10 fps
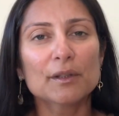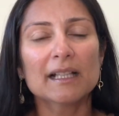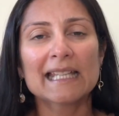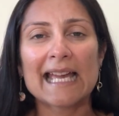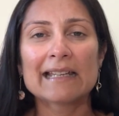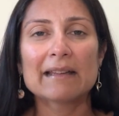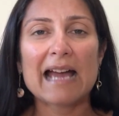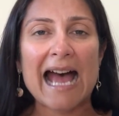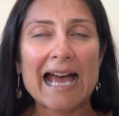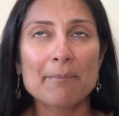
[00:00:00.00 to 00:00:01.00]
Again,
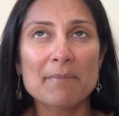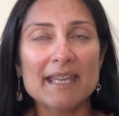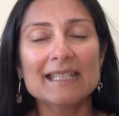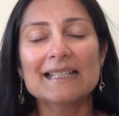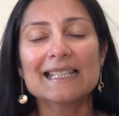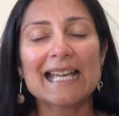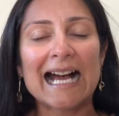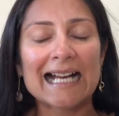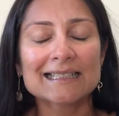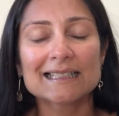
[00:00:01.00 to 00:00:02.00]
making the
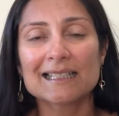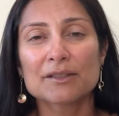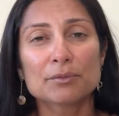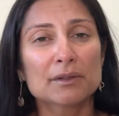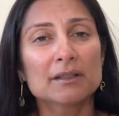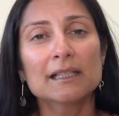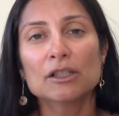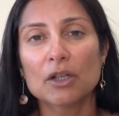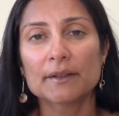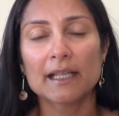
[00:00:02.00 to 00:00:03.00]
ask is really
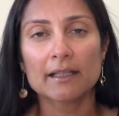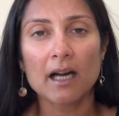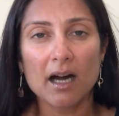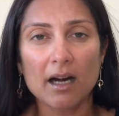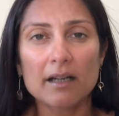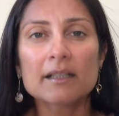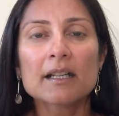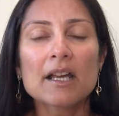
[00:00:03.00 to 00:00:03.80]
not that hard